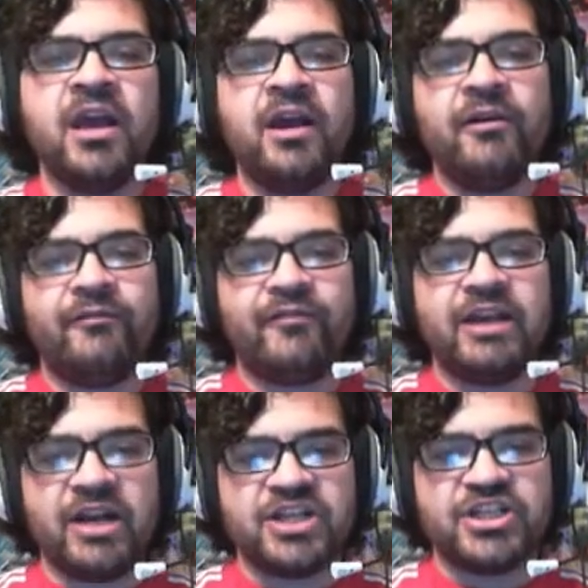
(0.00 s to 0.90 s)
Fire
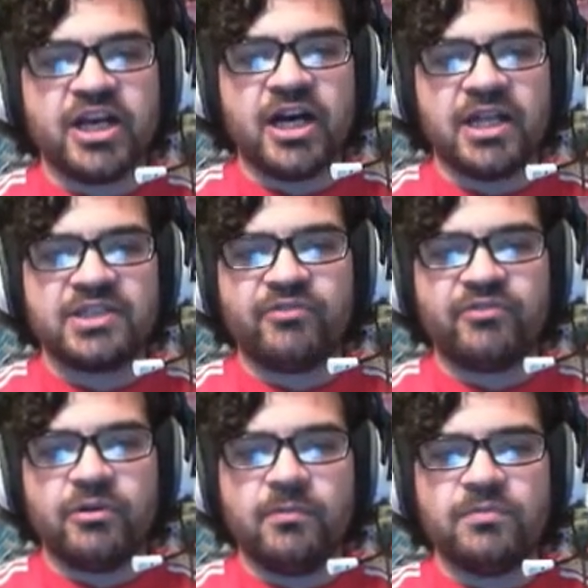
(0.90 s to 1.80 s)
energy cards
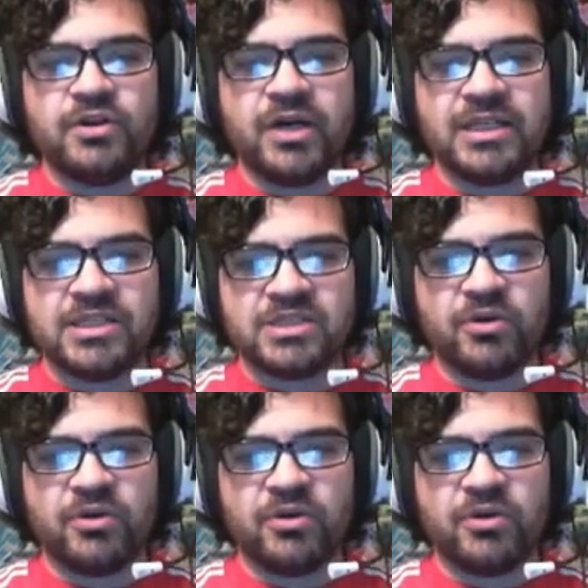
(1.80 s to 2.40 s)
from your hand to one of